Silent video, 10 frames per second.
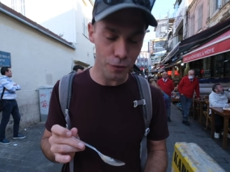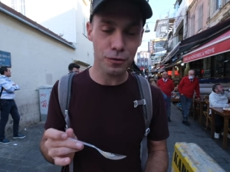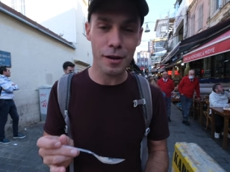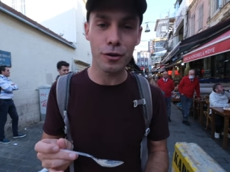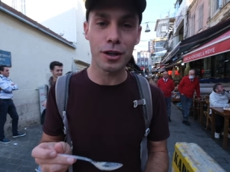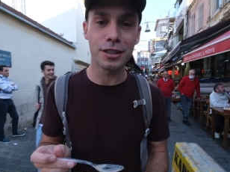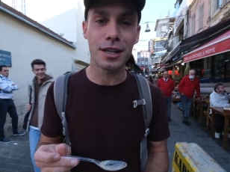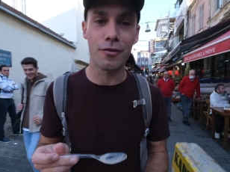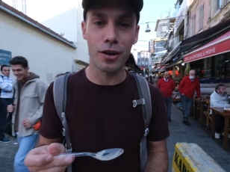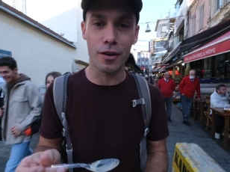flavor does
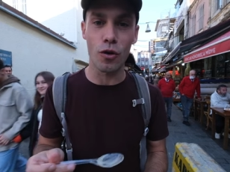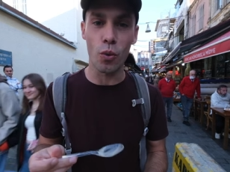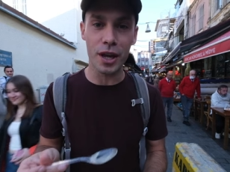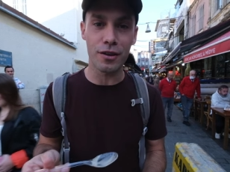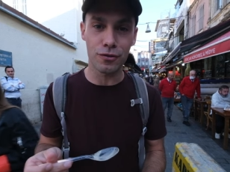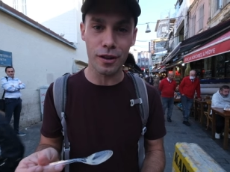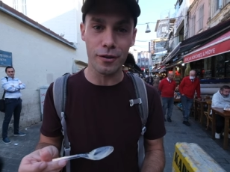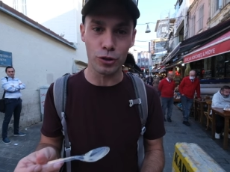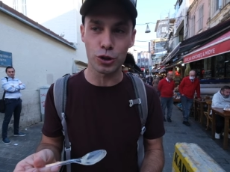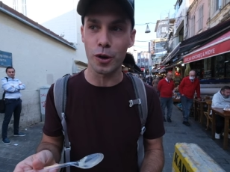have kind of a wheat
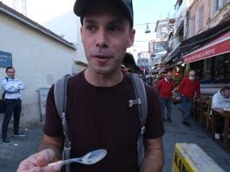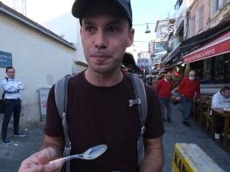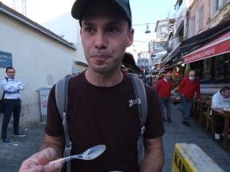flavor to it.